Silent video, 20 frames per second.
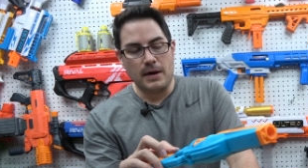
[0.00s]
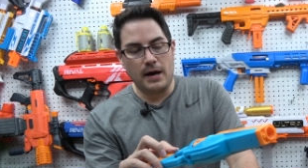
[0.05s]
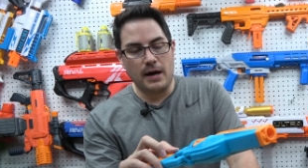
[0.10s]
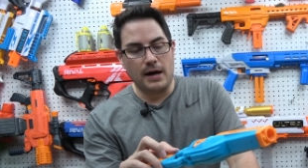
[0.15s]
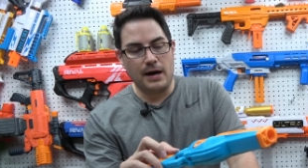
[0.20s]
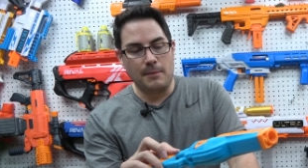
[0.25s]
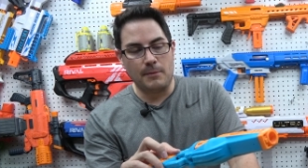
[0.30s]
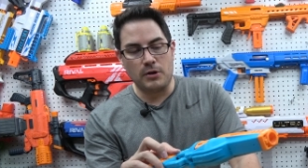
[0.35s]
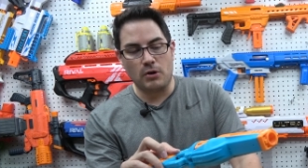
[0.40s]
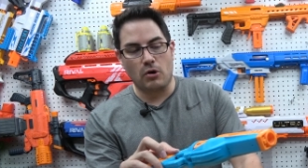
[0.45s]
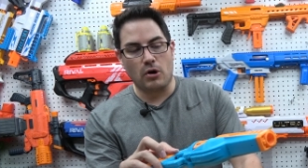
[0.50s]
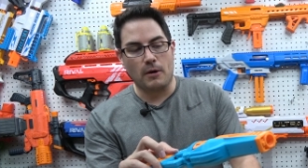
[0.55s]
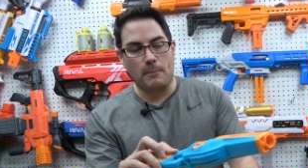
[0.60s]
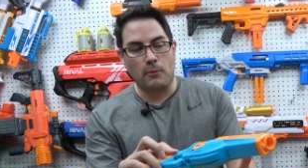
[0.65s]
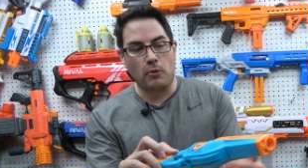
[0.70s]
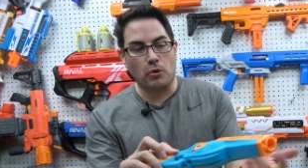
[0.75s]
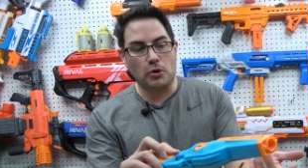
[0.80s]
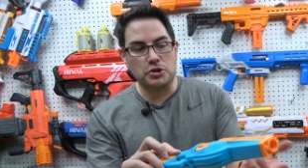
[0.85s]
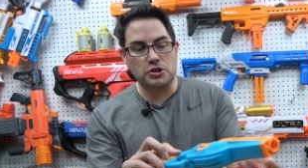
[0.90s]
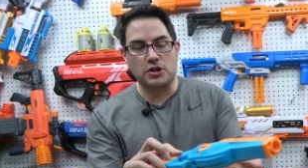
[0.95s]
um, you know, or
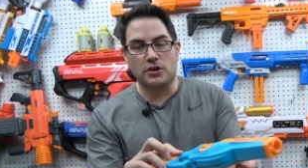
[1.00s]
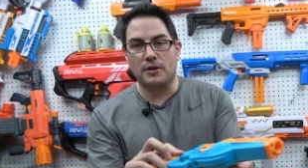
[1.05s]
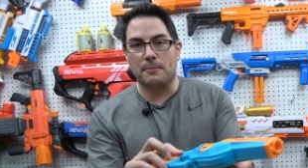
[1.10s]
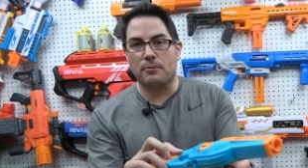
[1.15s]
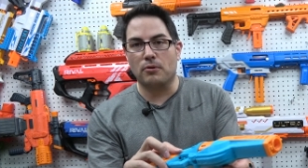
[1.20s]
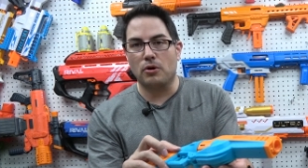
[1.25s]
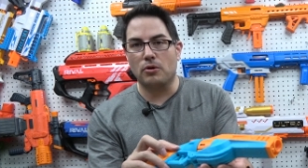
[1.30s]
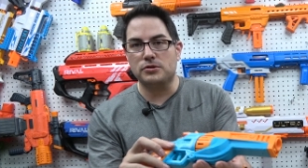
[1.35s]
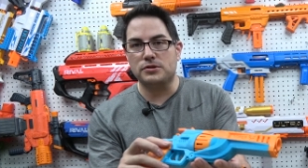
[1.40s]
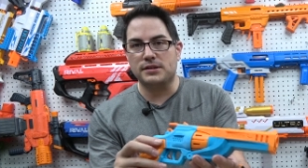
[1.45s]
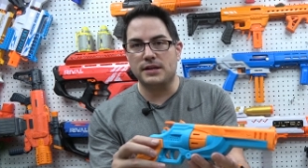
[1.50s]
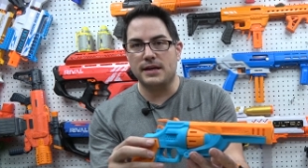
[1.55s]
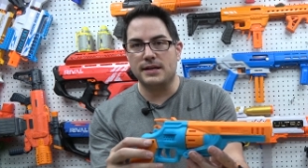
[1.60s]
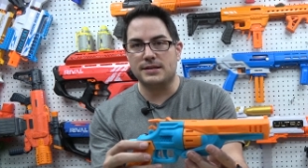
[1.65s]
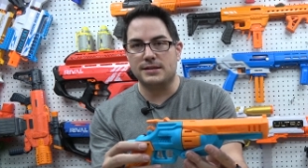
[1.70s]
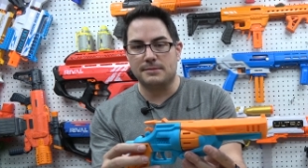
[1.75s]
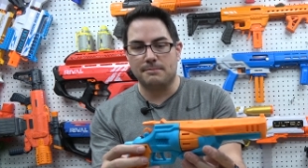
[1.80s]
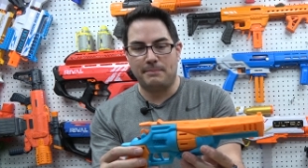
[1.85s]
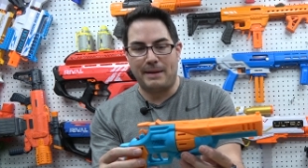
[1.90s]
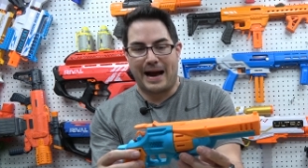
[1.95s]
a portion of the
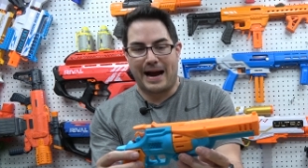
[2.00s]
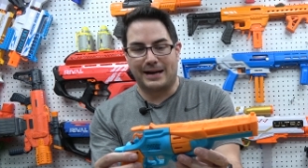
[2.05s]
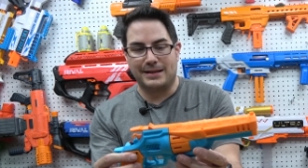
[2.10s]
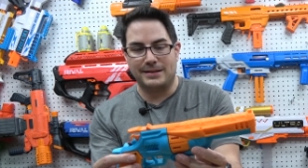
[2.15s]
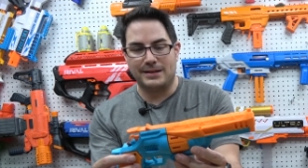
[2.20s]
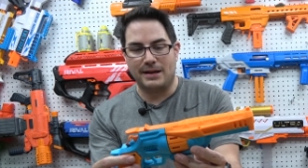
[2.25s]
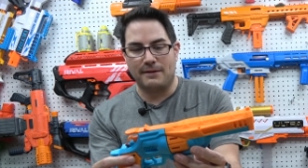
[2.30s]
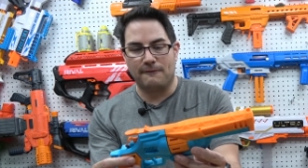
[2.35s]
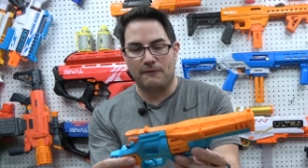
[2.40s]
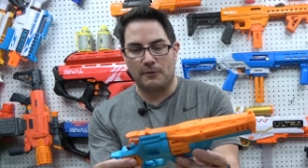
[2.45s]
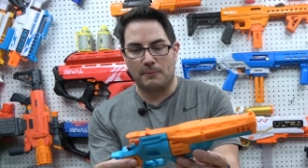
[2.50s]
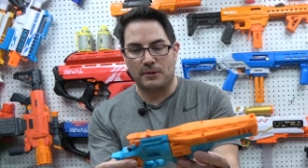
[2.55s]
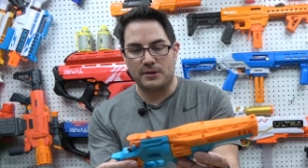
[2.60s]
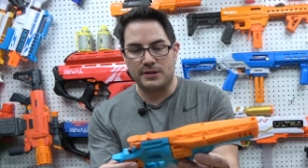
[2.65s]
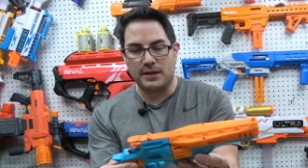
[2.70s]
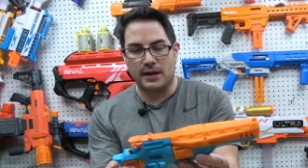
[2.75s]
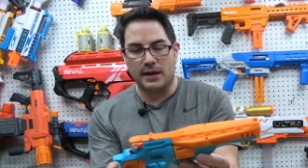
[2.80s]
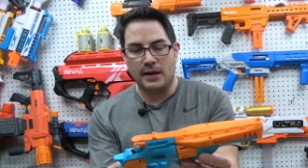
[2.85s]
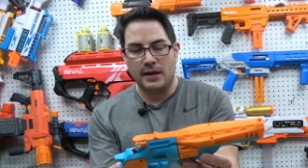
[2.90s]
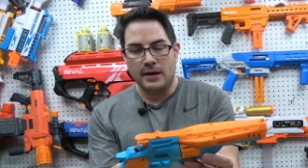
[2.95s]
proceeds back to them for
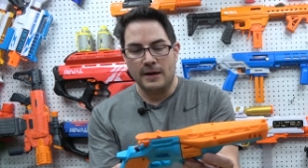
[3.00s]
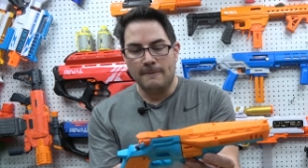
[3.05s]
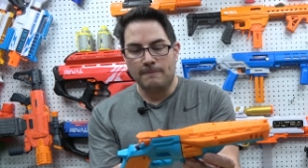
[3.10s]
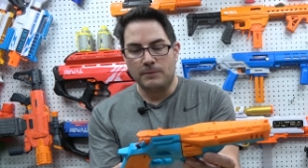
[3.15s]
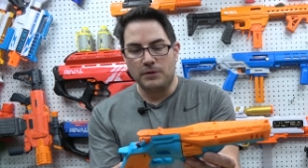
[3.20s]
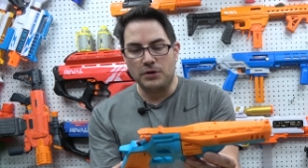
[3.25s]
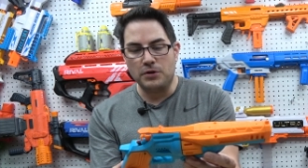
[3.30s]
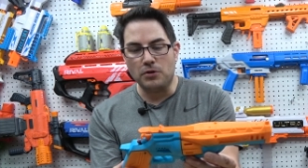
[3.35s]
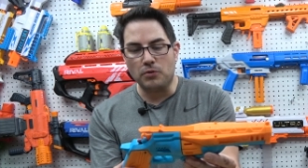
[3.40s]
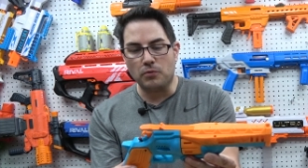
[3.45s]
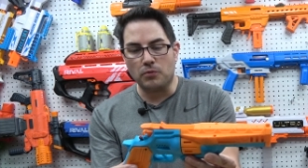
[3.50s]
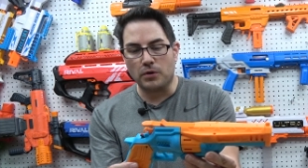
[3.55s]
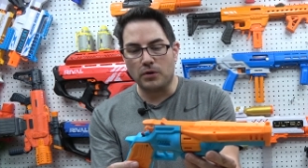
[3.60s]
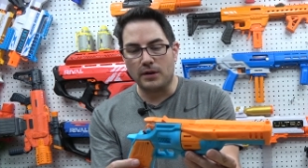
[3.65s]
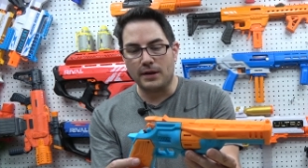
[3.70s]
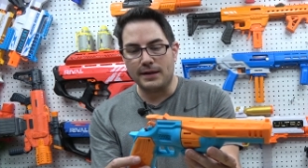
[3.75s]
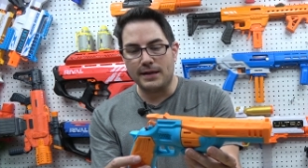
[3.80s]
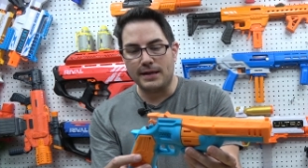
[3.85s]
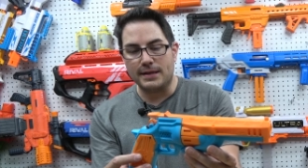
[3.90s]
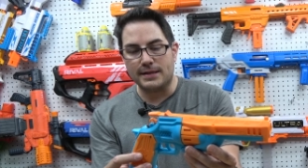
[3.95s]
printing it, you
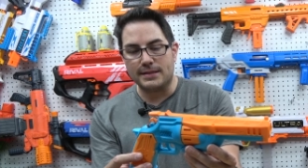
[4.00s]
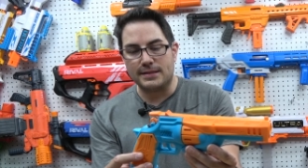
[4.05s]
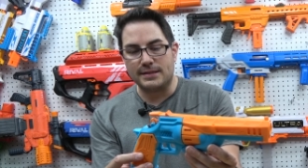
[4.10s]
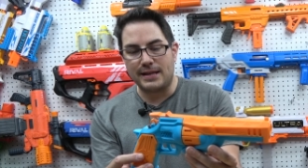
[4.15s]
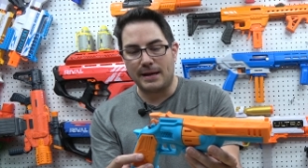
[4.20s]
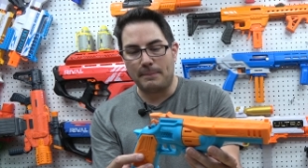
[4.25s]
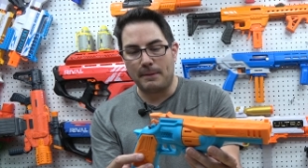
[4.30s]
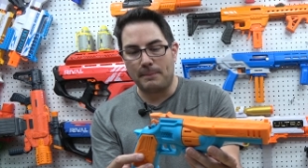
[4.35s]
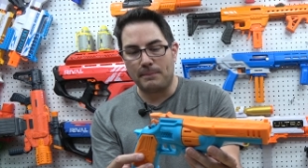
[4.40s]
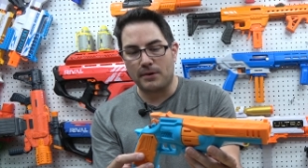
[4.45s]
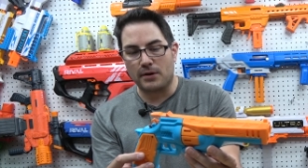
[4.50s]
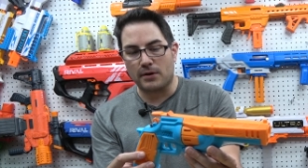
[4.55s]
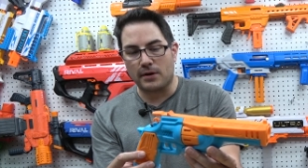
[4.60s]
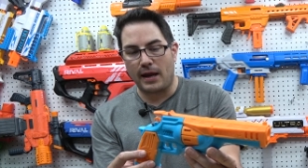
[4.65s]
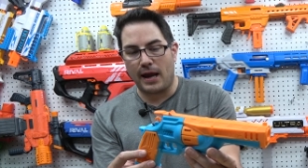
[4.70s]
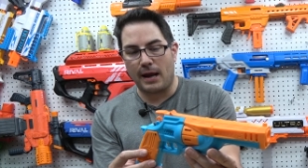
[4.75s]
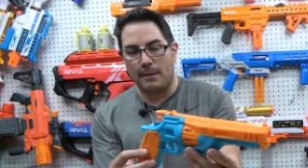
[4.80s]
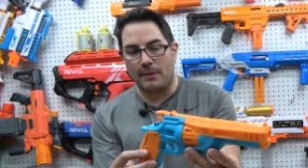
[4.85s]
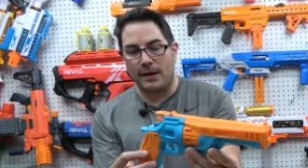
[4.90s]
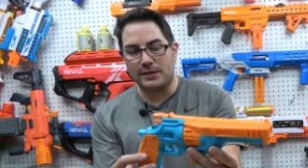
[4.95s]
really need to step up your
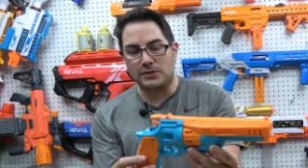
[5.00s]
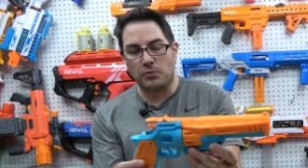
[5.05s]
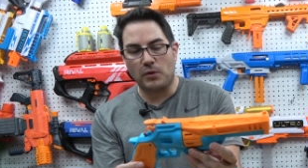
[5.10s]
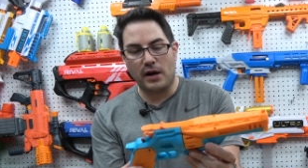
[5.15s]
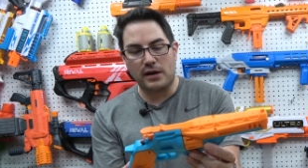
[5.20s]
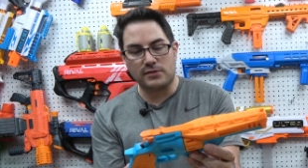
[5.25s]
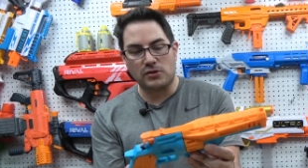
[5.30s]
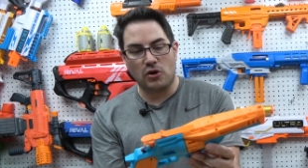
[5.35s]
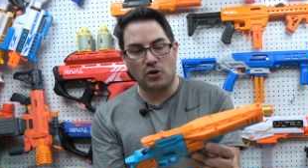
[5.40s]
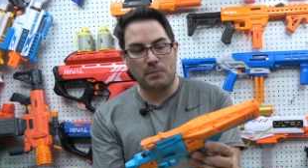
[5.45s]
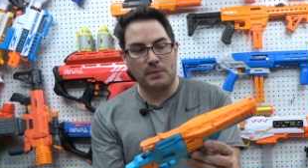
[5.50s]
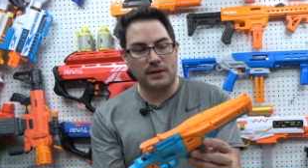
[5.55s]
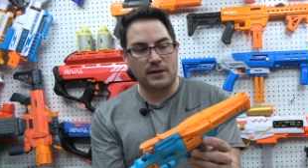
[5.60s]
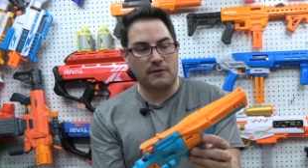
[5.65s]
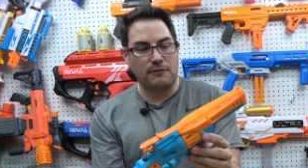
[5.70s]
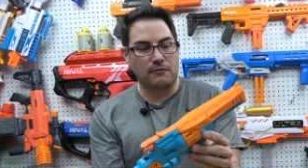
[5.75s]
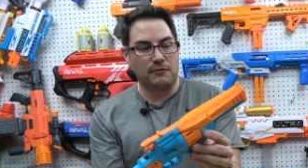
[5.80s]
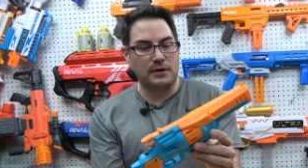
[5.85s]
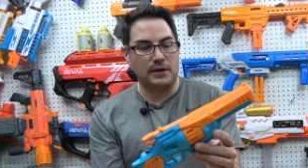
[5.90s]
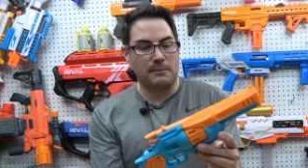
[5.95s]
game. That's why I was
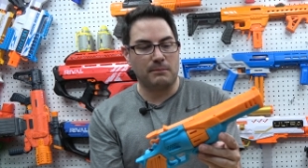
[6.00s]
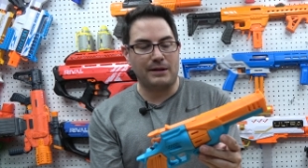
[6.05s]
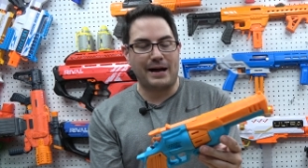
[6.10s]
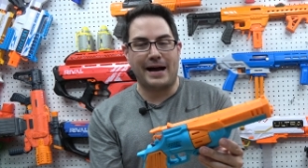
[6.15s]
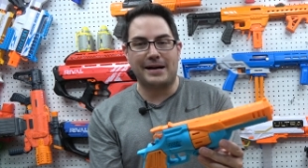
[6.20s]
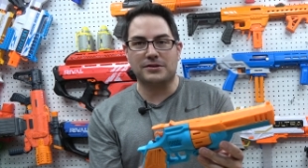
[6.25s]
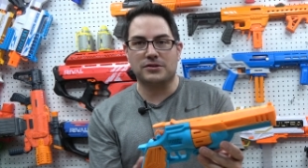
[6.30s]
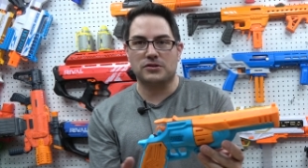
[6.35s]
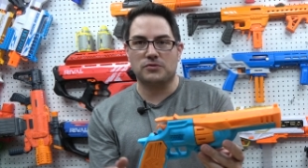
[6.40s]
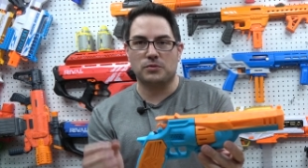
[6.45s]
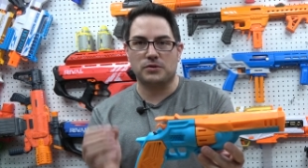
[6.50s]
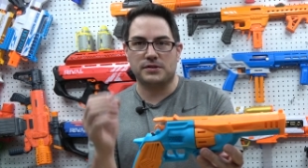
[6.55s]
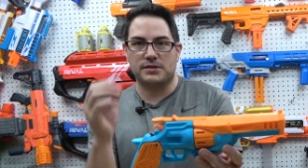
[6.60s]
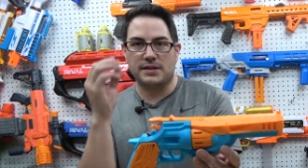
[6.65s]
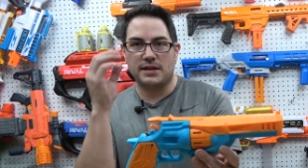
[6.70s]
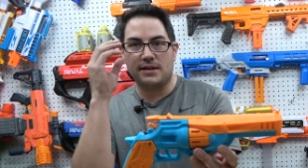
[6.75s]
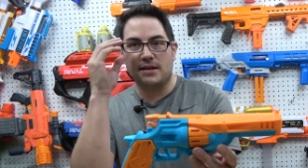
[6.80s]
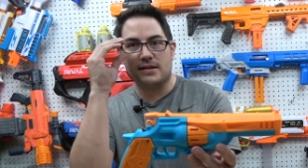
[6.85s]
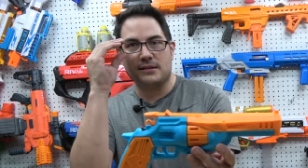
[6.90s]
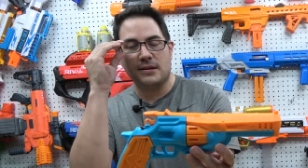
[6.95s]
hoping that Freedom Blasters will
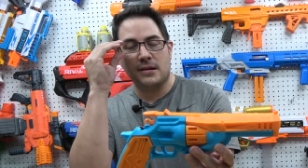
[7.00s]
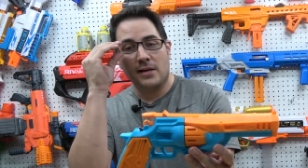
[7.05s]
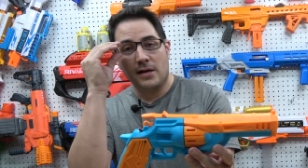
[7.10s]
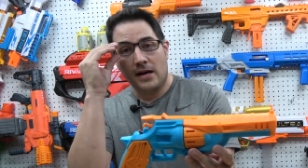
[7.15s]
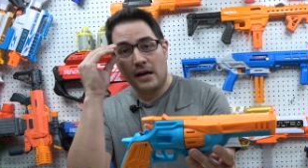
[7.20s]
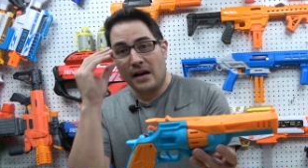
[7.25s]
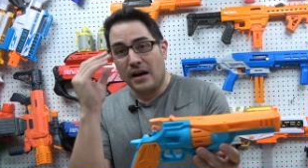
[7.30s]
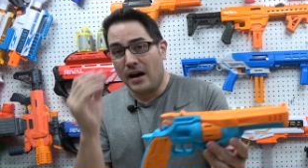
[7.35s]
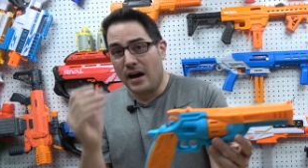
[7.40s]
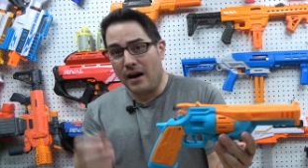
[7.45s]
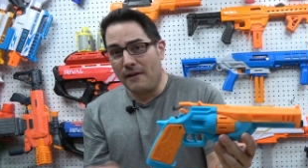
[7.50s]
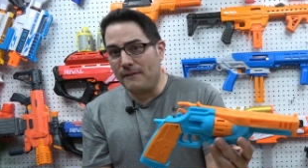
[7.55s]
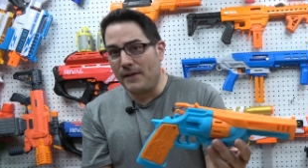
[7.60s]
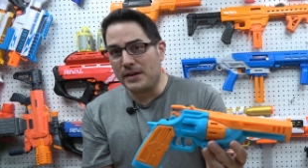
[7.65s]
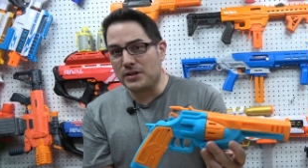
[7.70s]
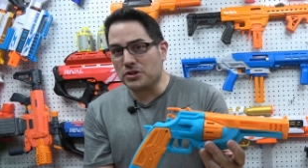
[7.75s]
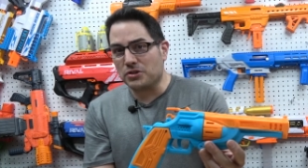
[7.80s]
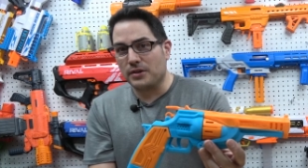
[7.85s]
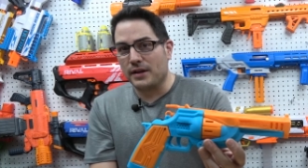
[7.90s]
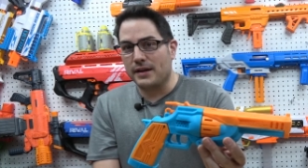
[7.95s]
see this
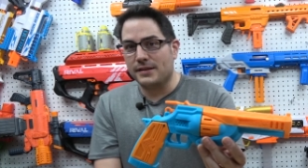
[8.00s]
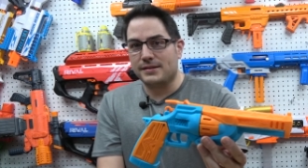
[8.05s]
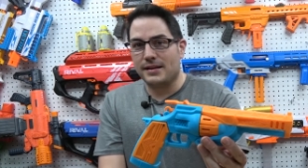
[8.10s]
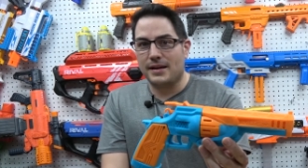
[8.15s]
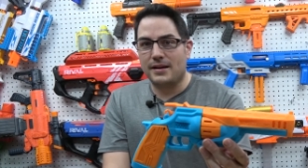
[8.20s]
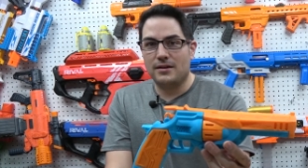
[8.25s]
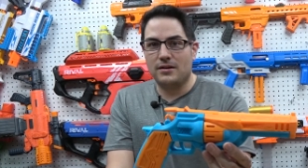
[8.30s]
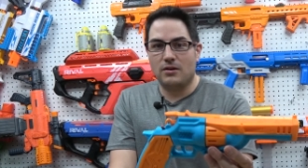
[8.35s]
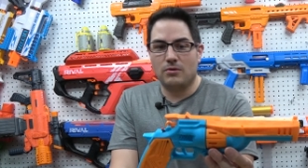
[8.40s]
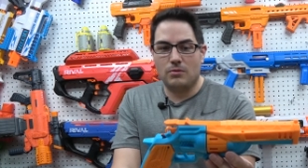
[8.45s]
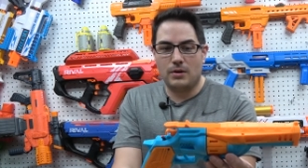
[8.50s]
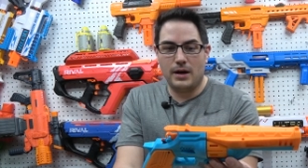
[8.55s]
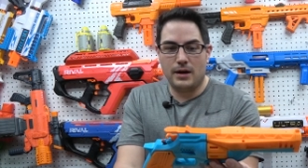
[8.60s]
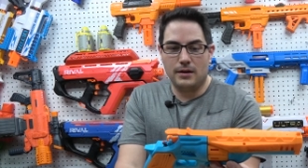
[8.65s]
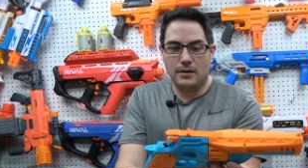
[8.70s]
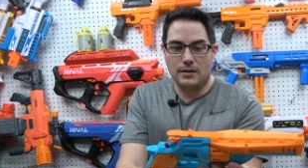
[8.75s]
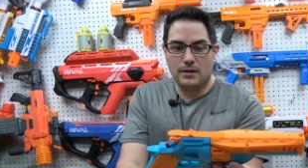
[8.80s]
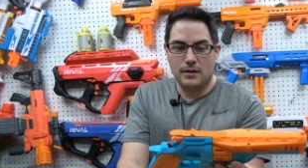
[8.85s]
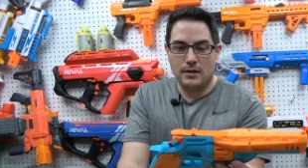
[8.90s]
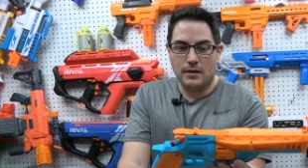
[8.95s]
eventually and say, you know
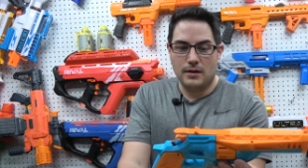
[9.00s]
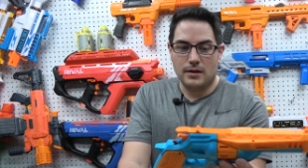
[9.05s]
what?